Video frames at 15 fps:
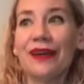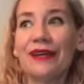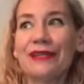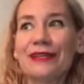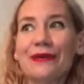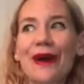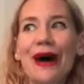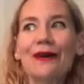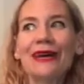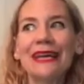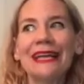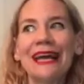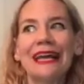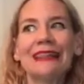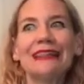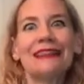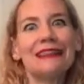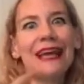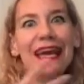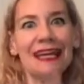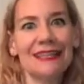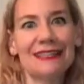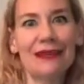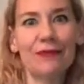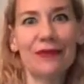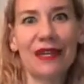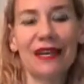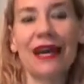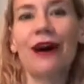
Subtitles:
So how can I like something?